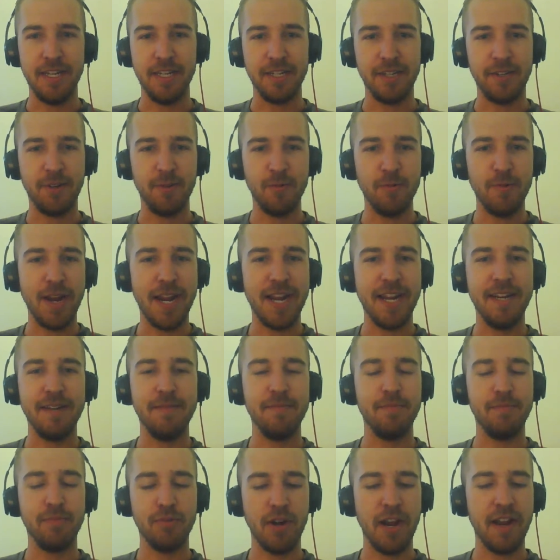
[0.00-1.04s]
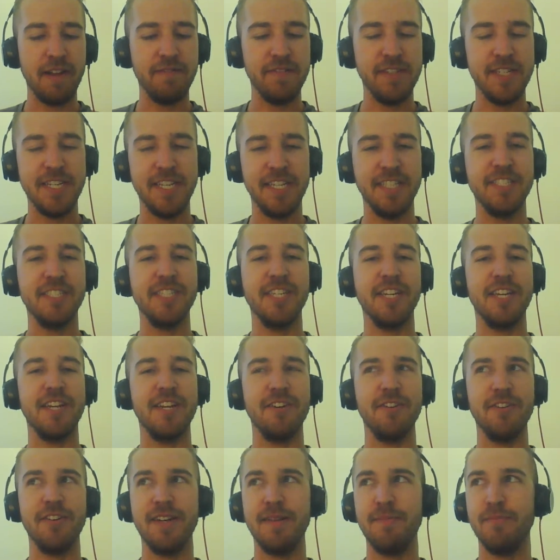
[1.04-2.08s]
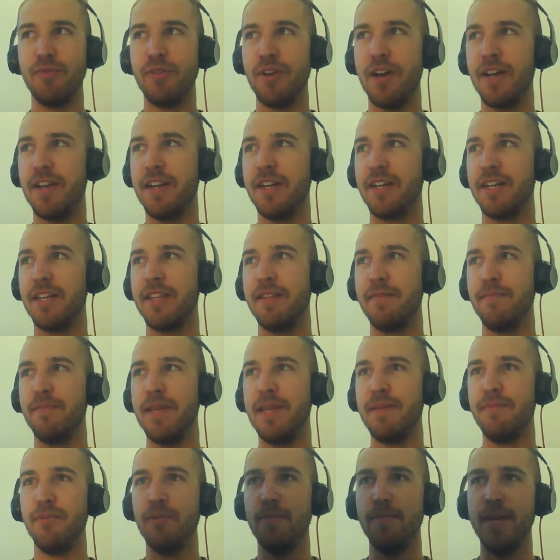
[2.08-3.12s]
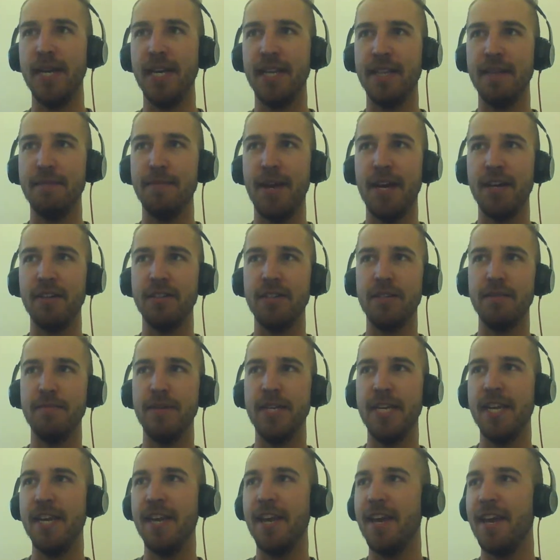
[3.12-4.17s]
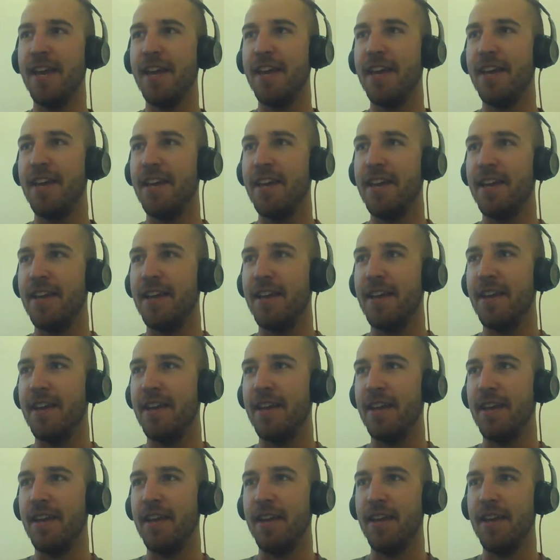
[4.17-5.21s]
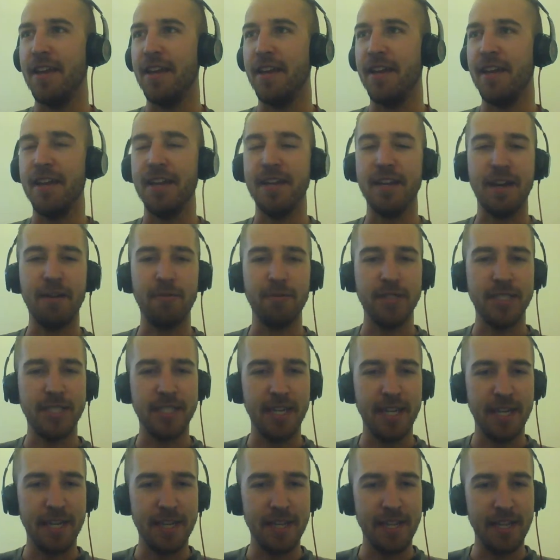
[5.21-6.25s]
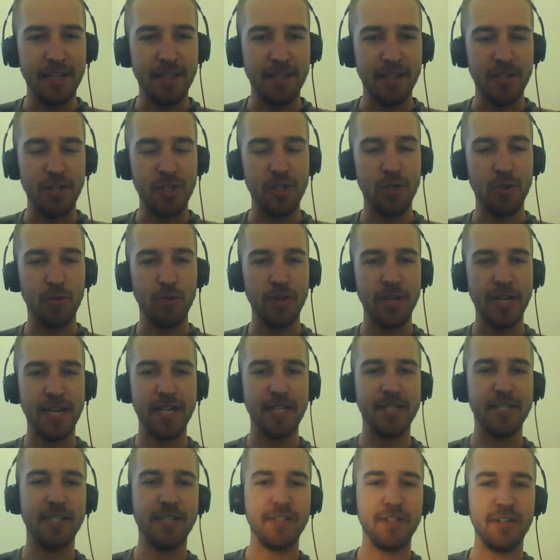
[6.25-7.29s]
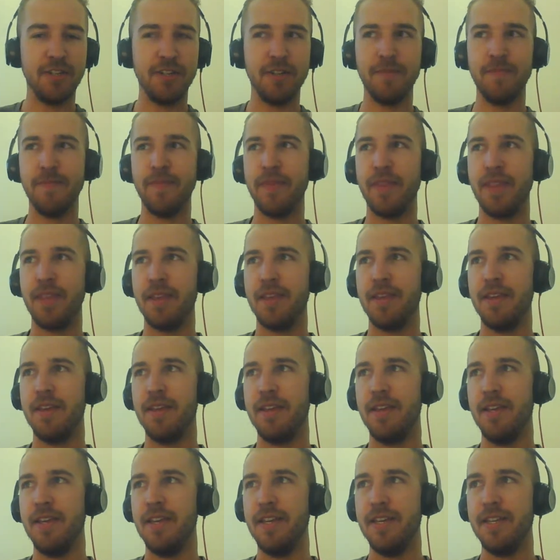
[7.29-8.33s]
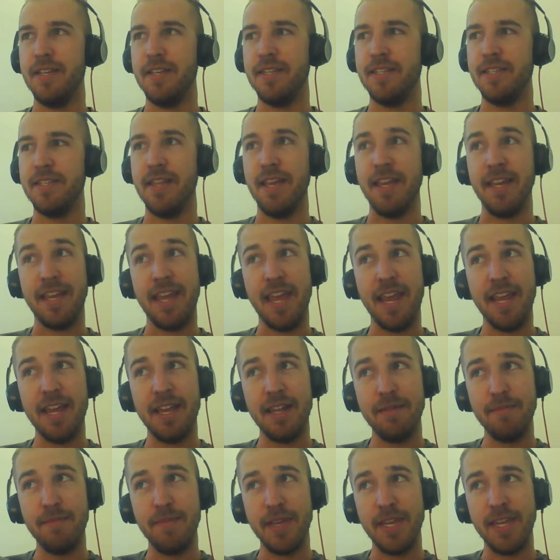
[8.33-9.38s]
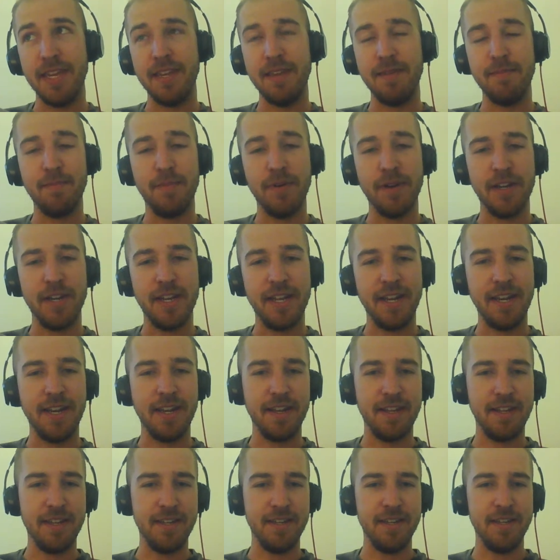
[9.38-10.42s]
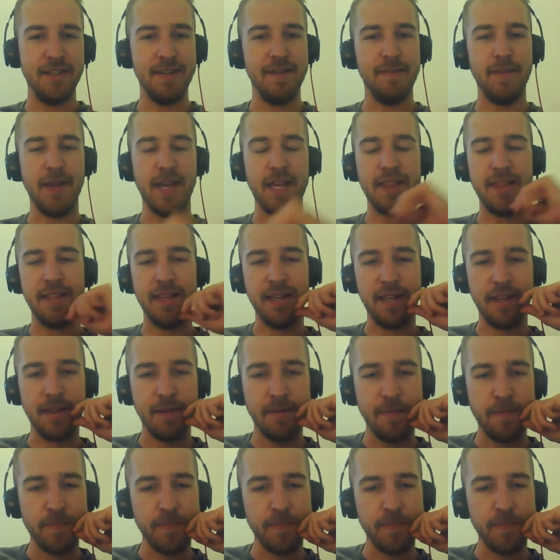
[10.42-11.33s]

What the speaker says: great privacy and security product that people make them out to be? And I would say that the short answer is they can be, but I think